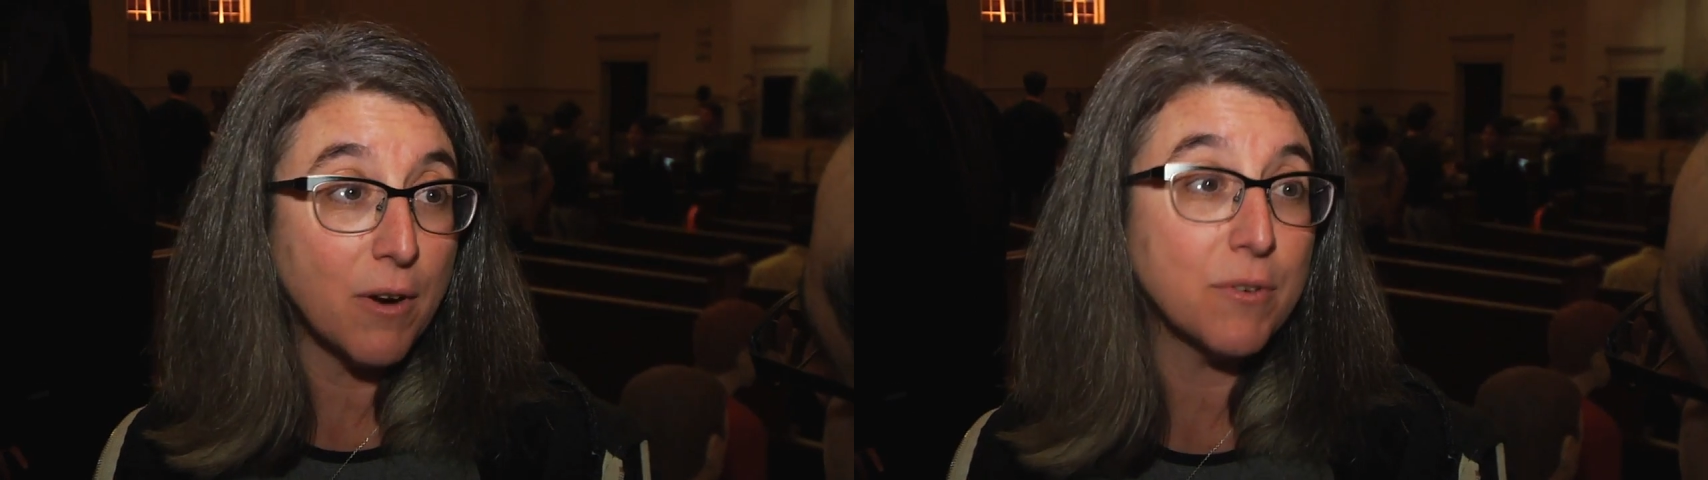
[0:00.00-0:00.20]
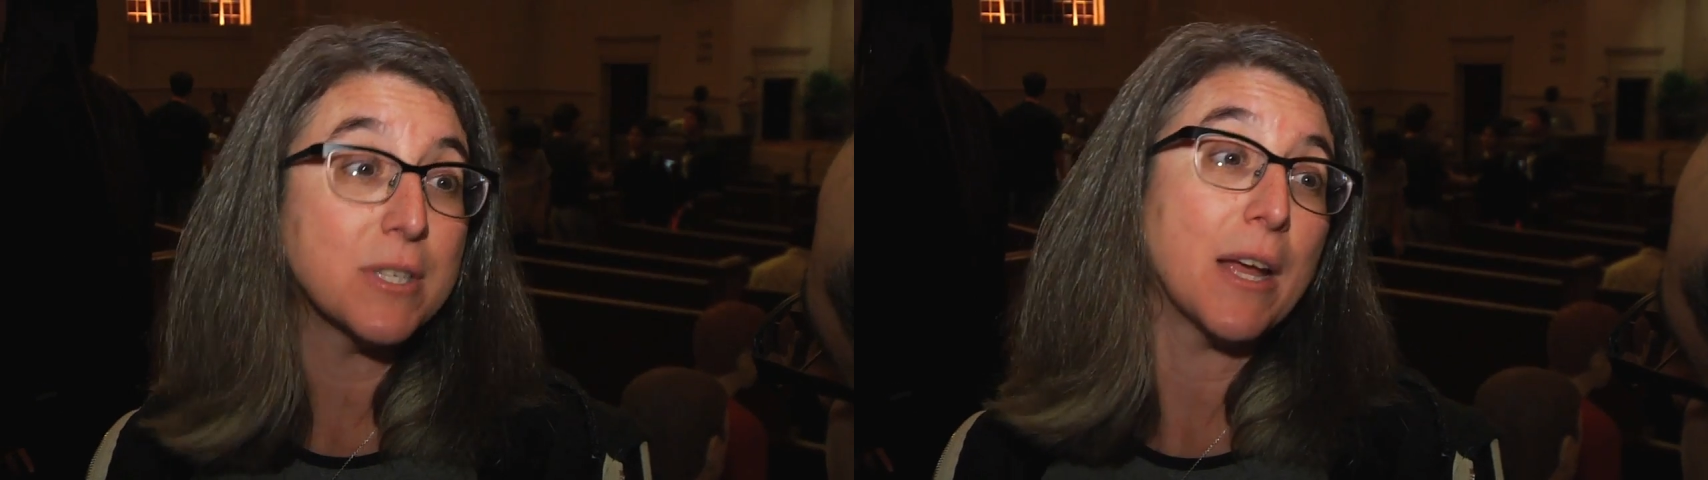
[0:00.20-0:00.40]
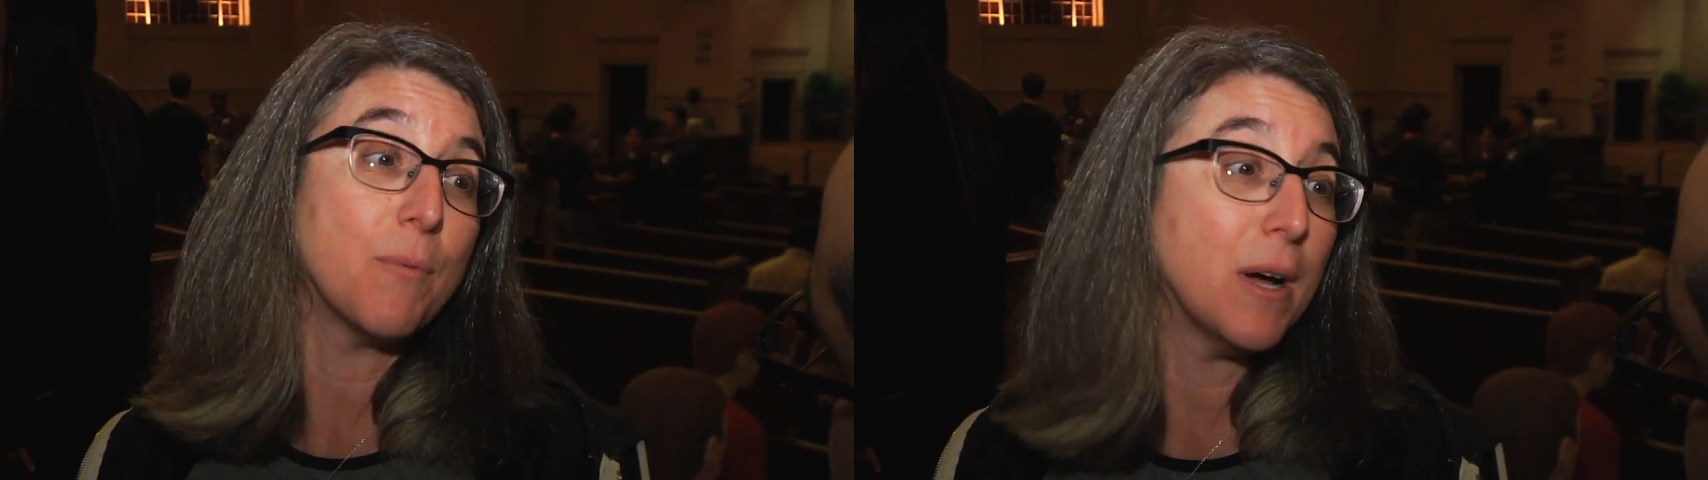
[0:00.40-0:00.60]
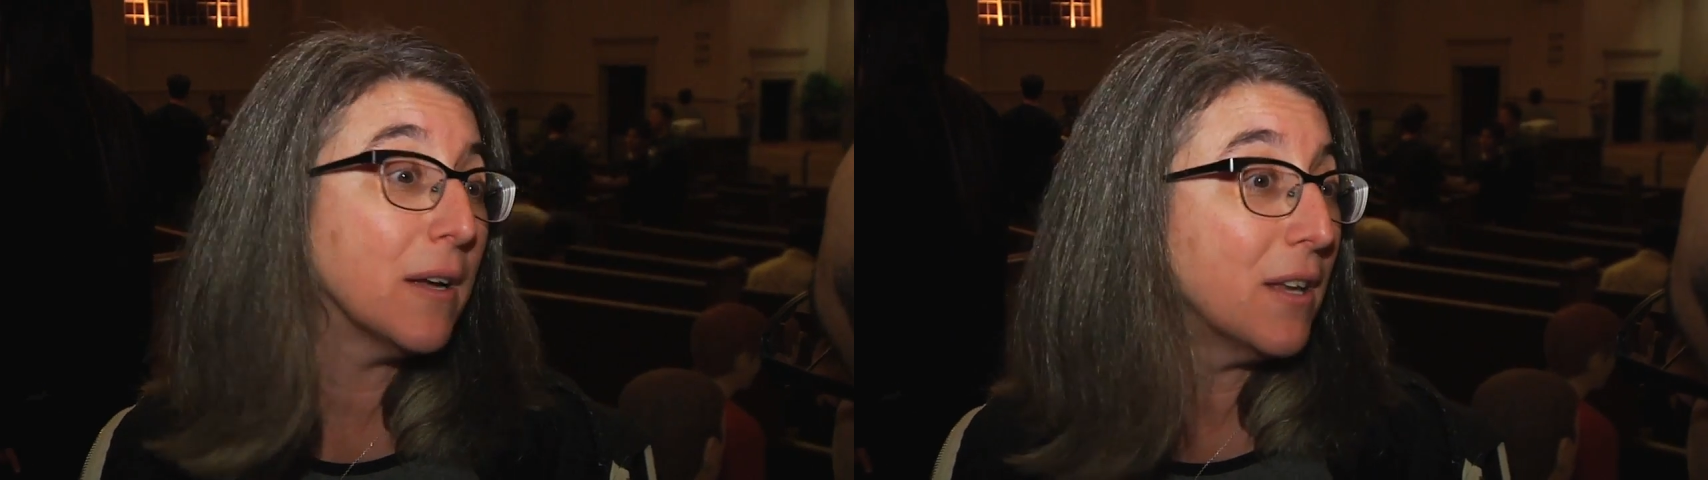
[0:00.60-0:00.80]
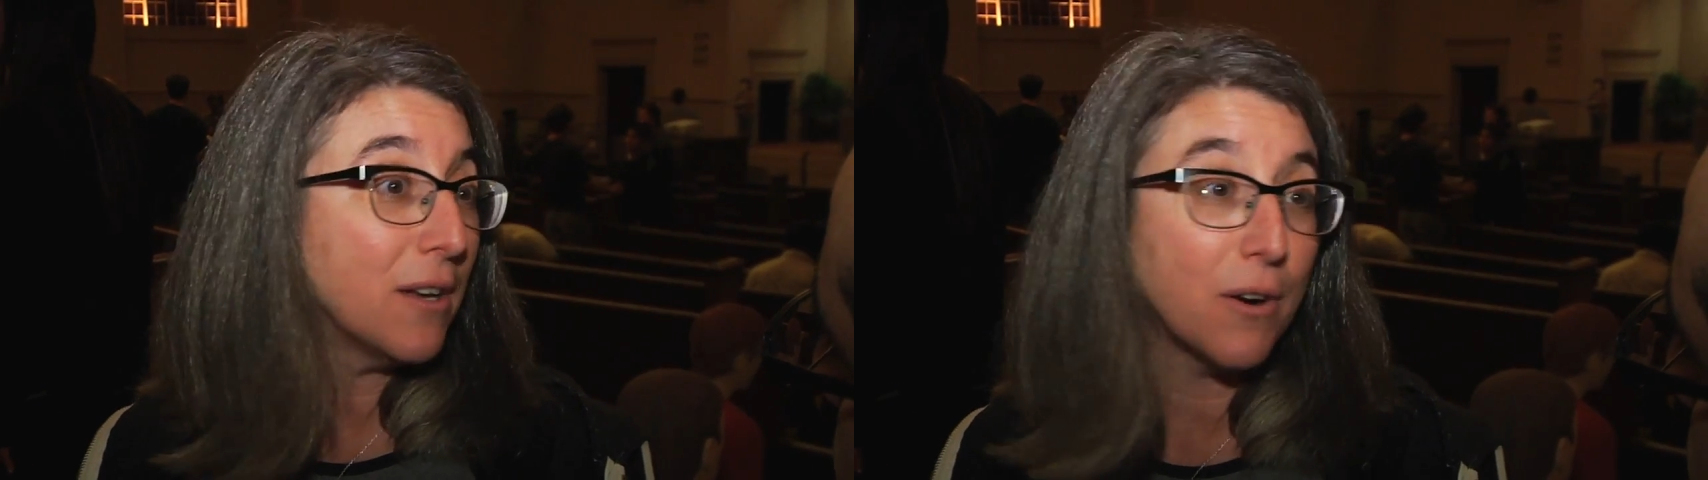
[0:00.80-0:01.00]
oversight,
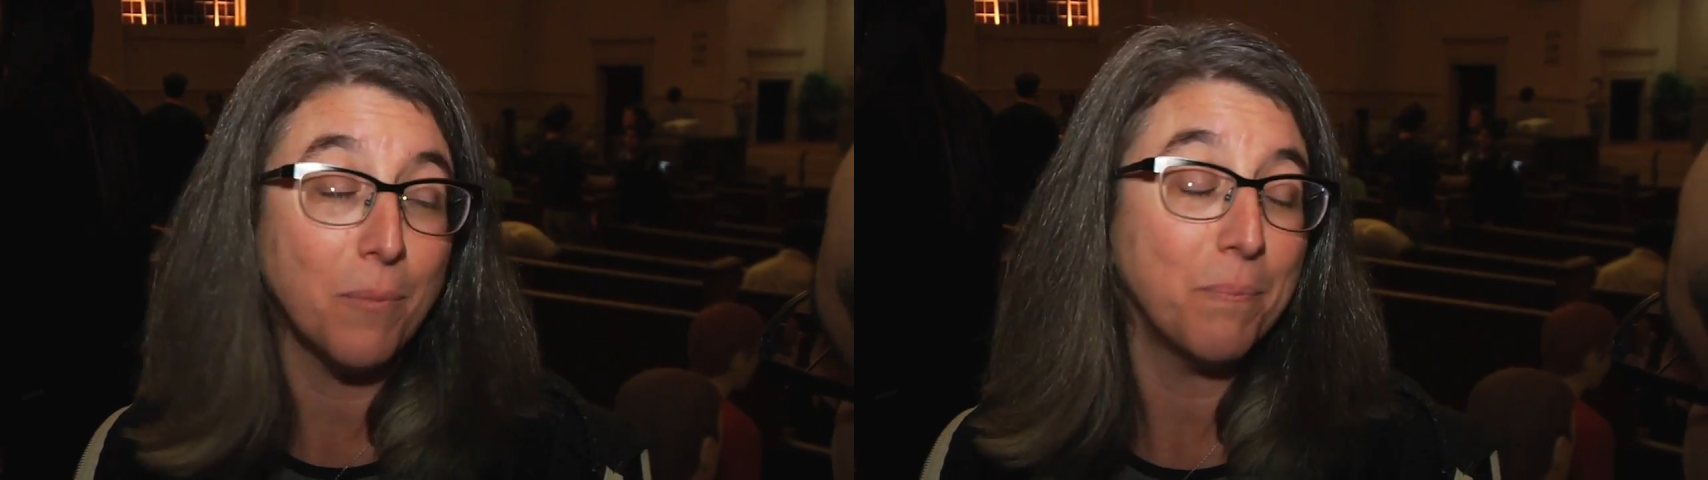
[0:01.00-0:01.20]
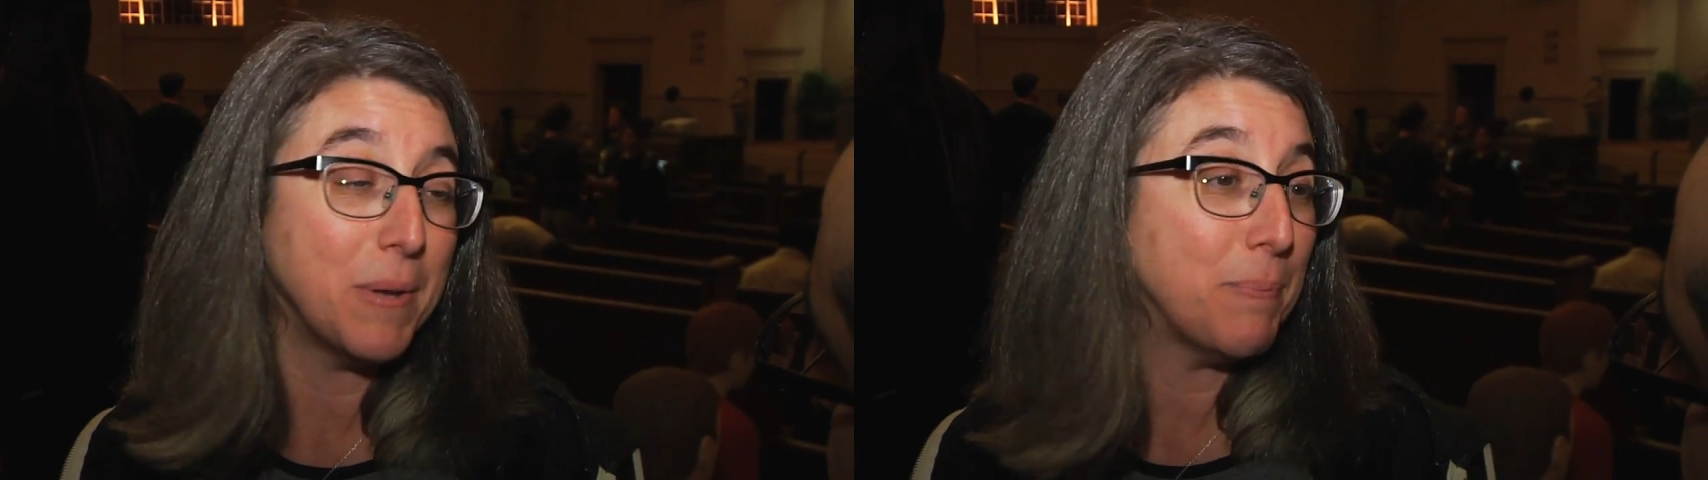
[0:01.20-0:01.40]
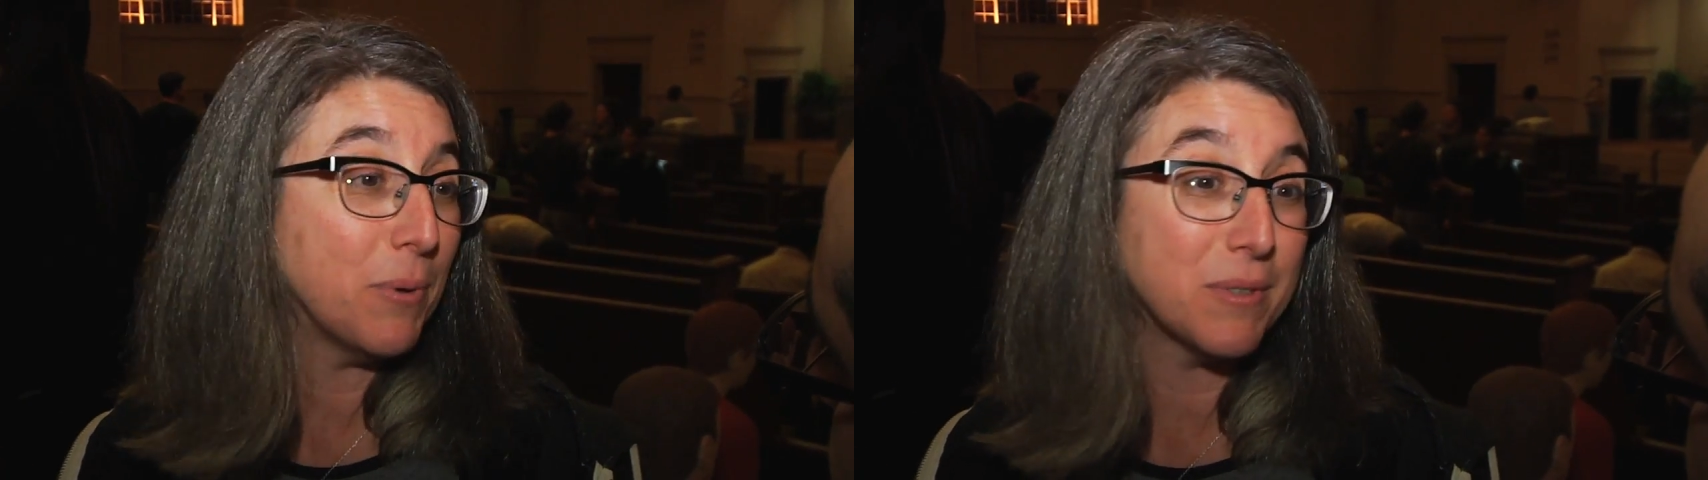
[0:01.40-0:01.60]
well, people,